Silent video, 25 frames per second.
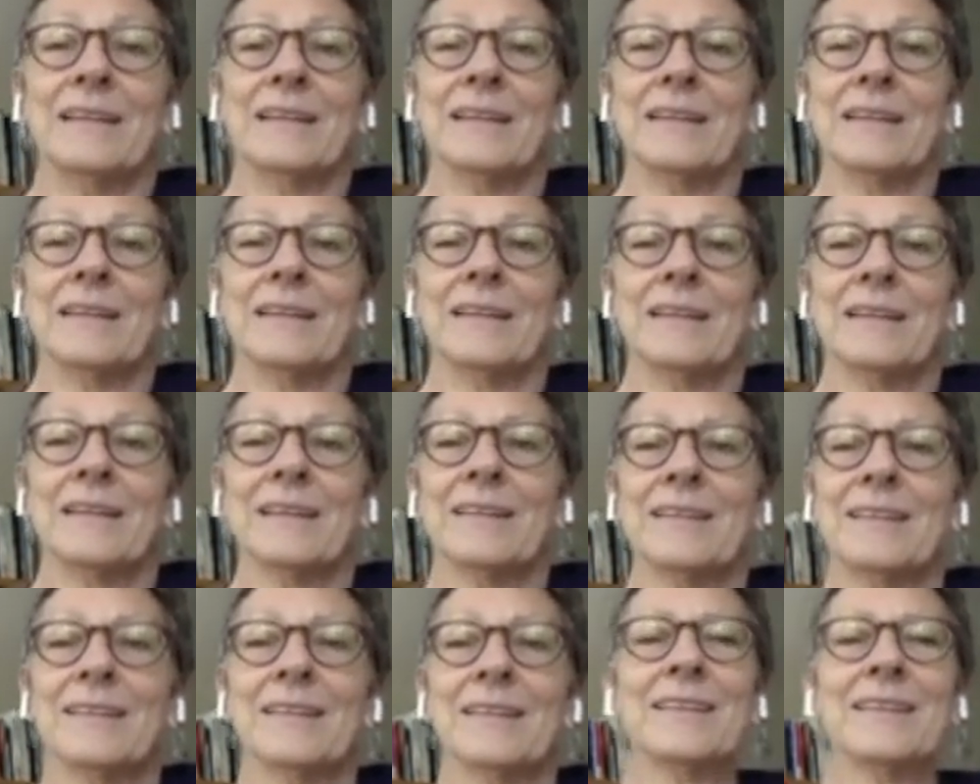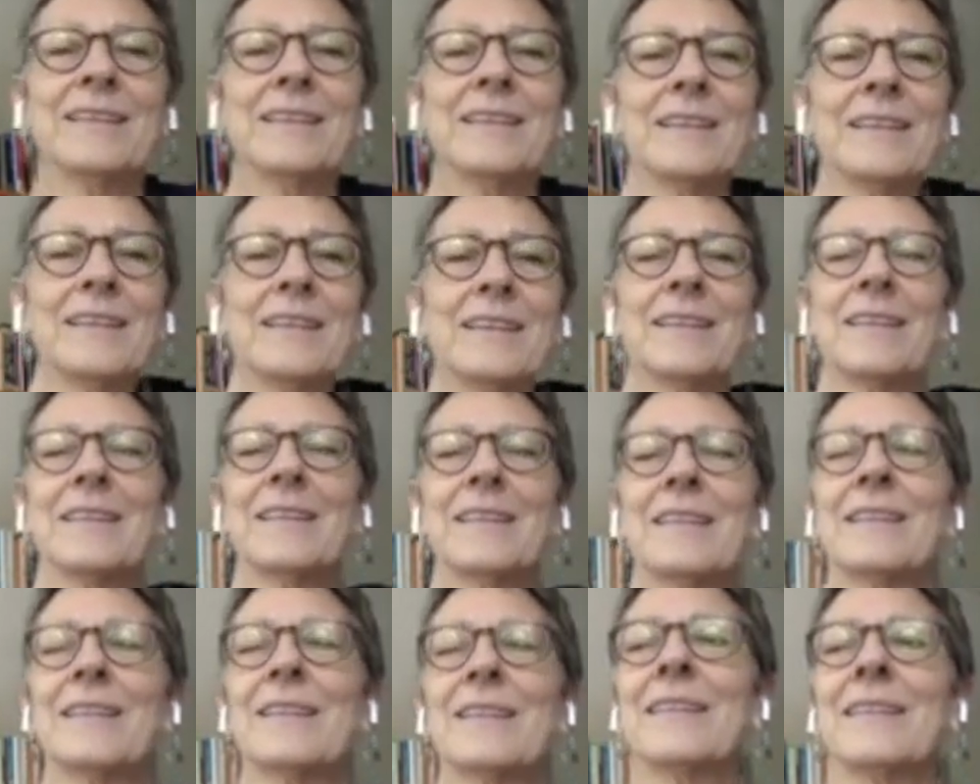
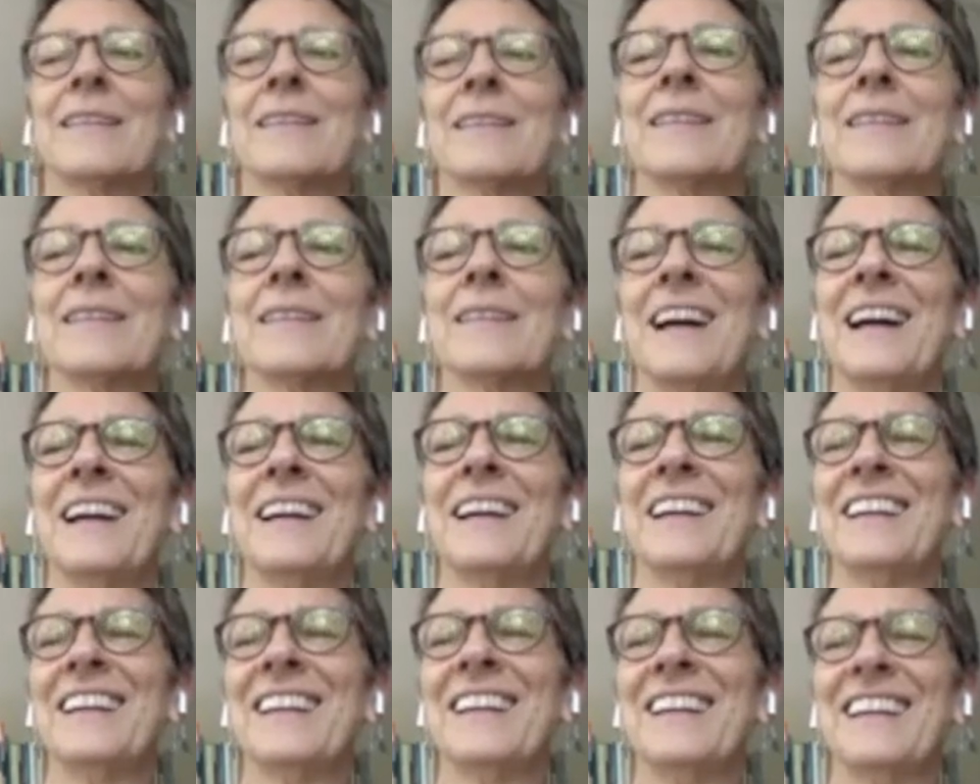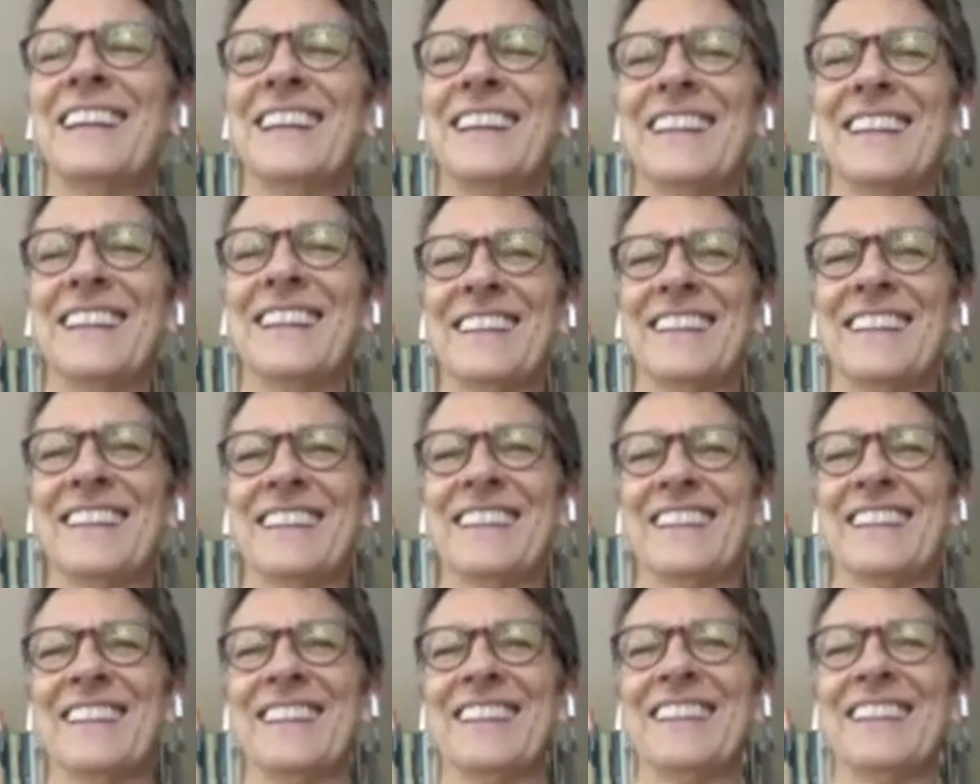
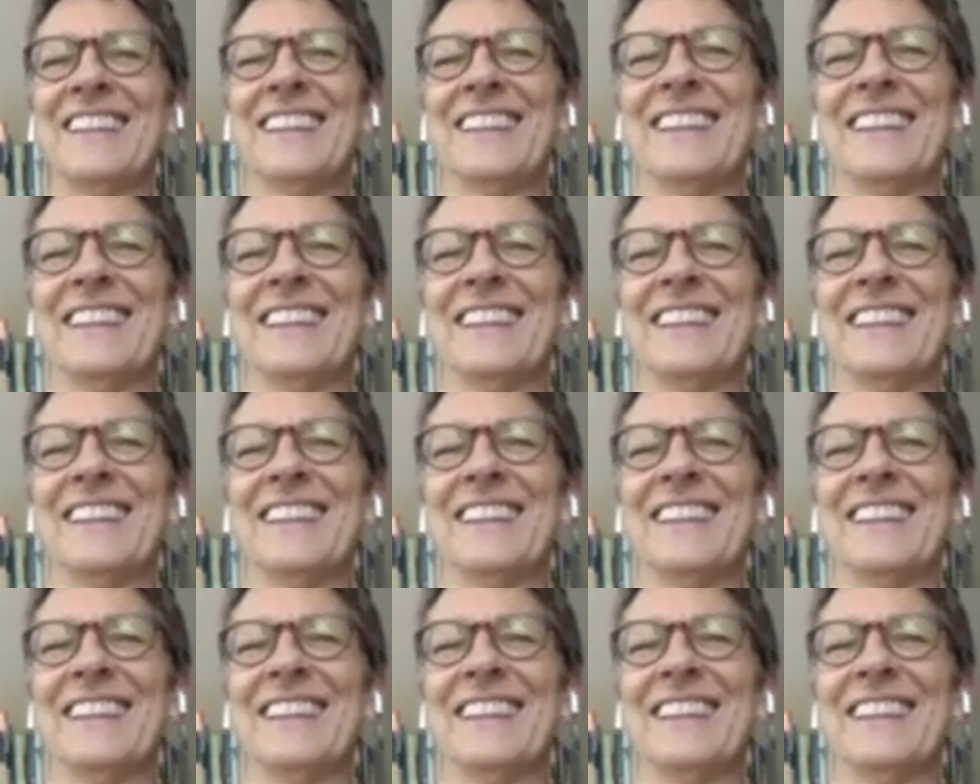[no speech]